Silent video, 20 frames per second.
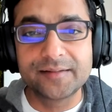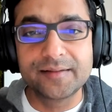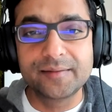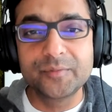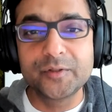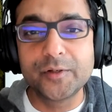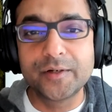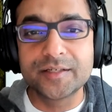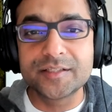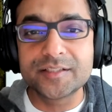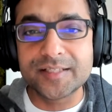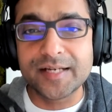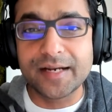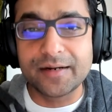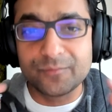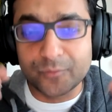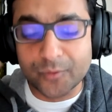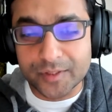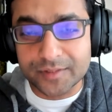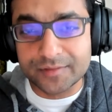them to
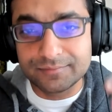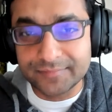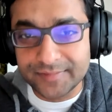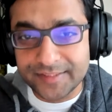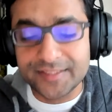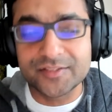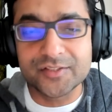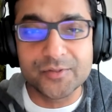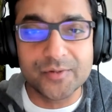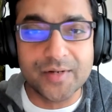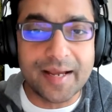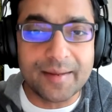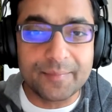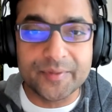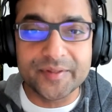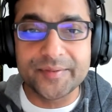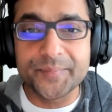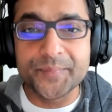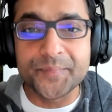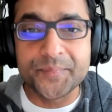understand what needs to
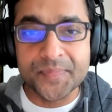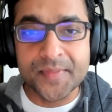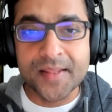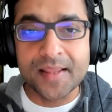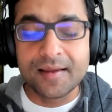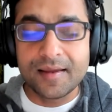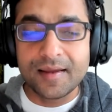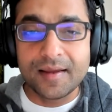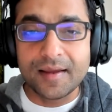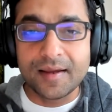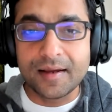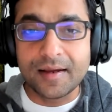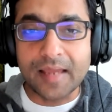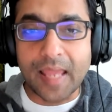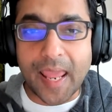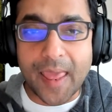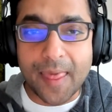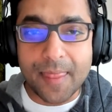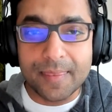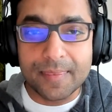happen, uh,
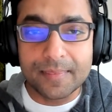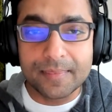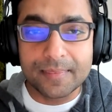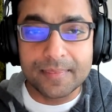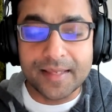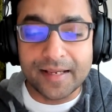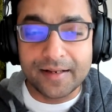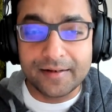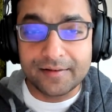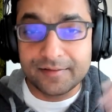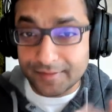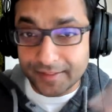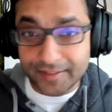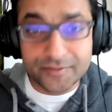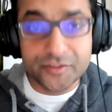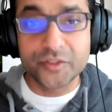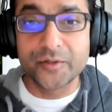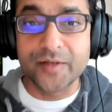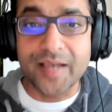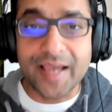and then
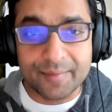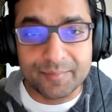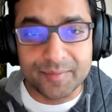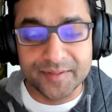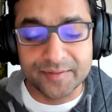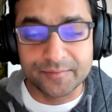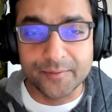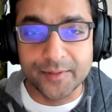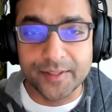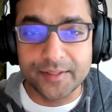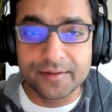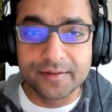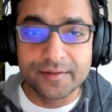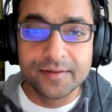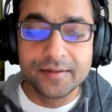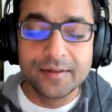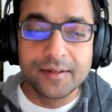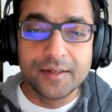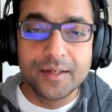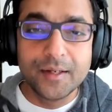it should happen, right?
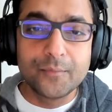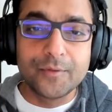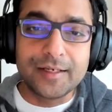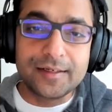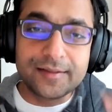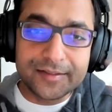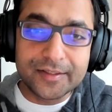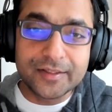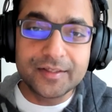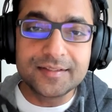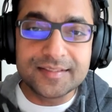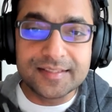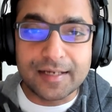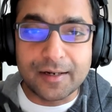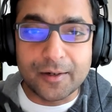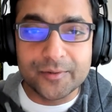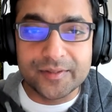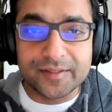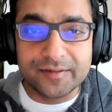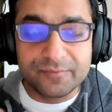Well, it turns
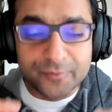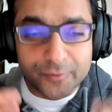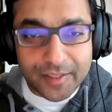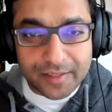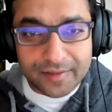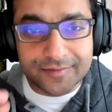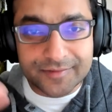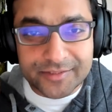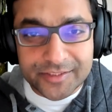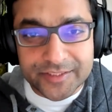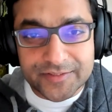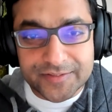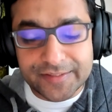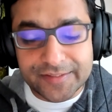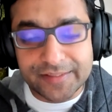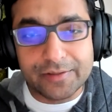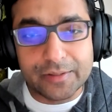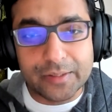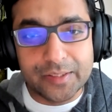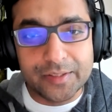out if you kind of just
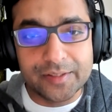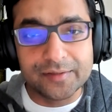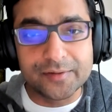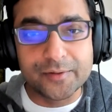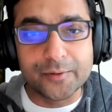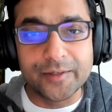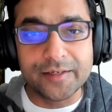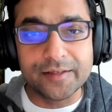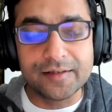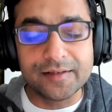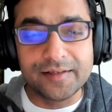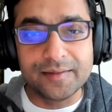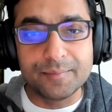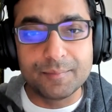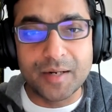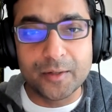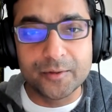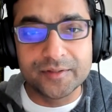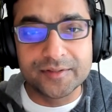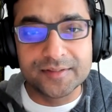think a little critically
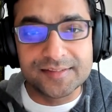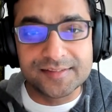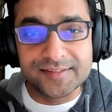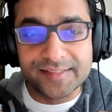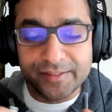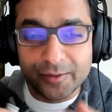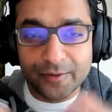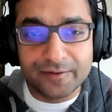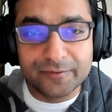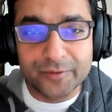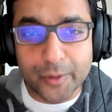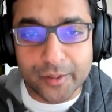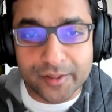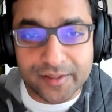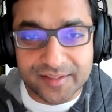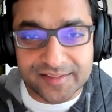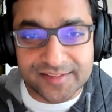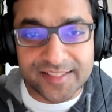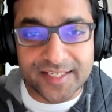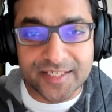about this, say you have an
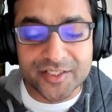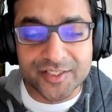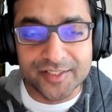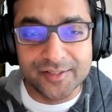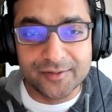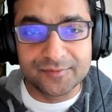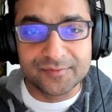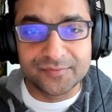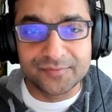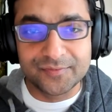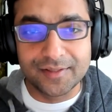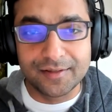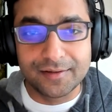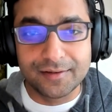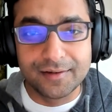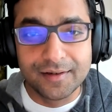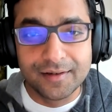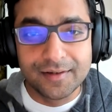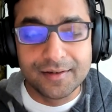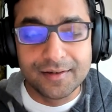organization of
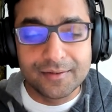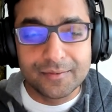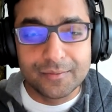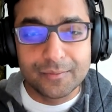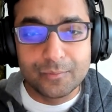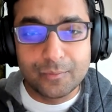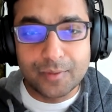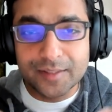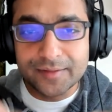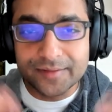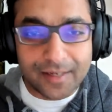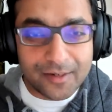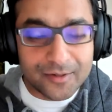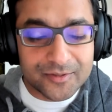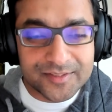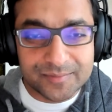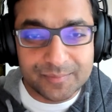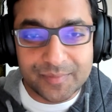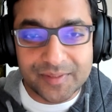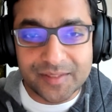uh,
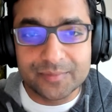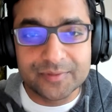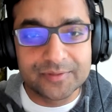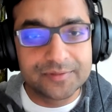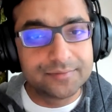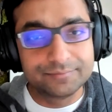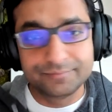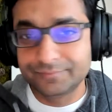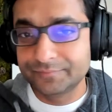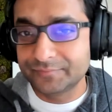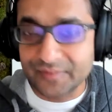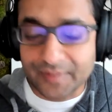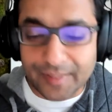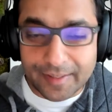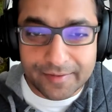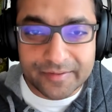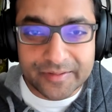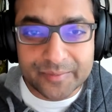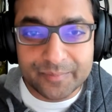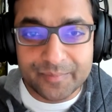1,000 people,
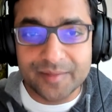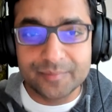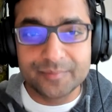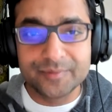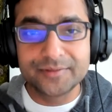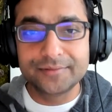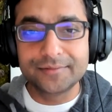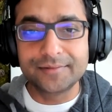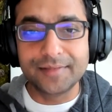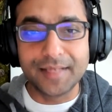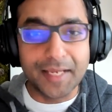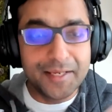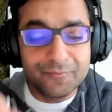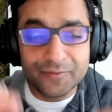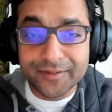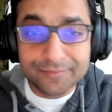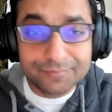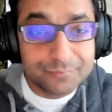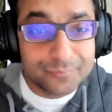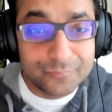500 people,
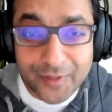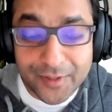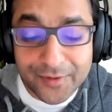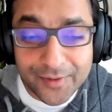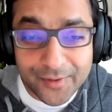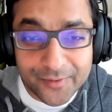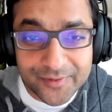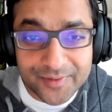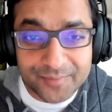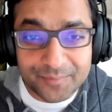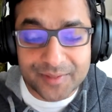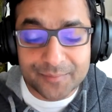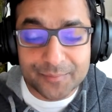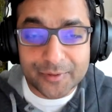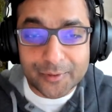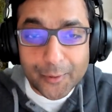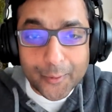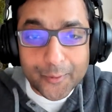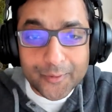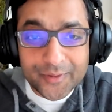even 100
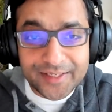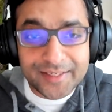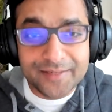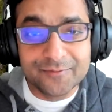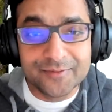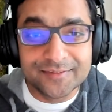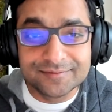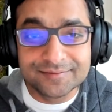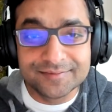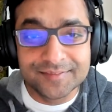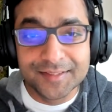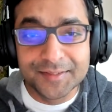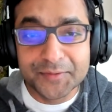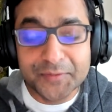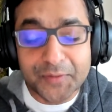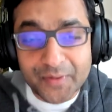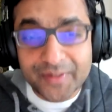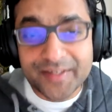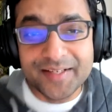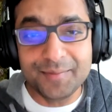people, or even
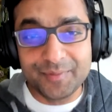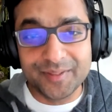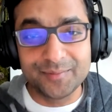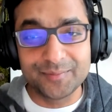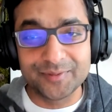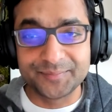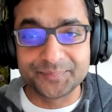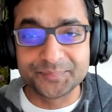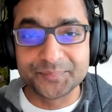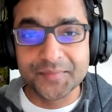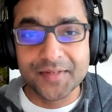30 people,